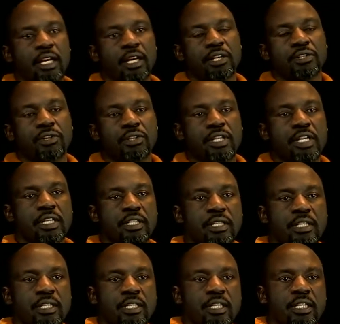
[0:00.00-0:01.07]
So
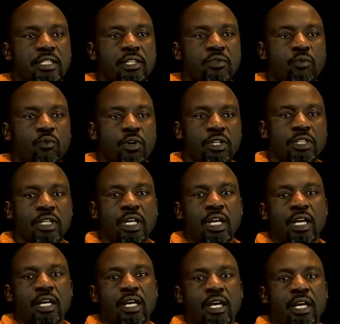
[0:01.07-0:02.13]
this is what
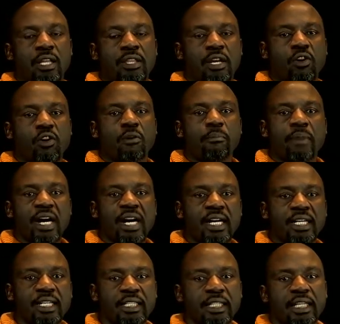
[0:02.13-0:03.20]
the
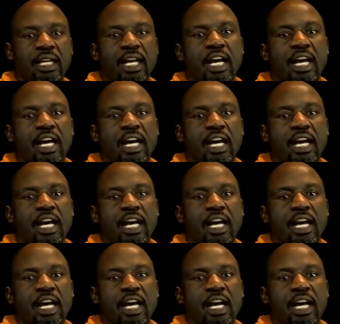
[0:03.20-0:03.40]
command